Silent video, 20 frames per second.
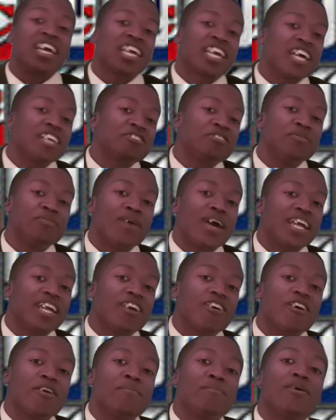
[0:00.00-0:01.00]
Catch me back
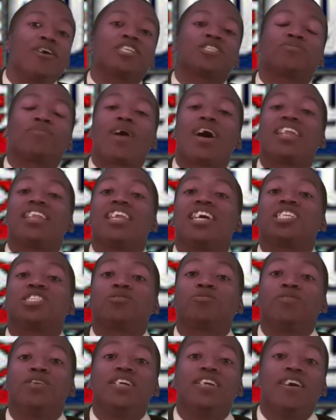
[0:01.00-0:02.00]
here at Monk Spot
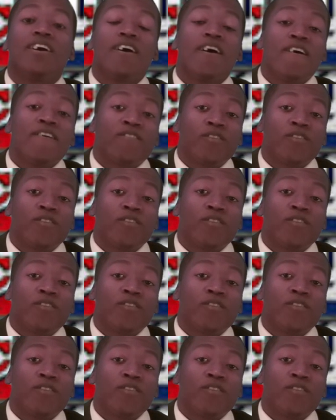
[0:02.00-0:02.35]
next week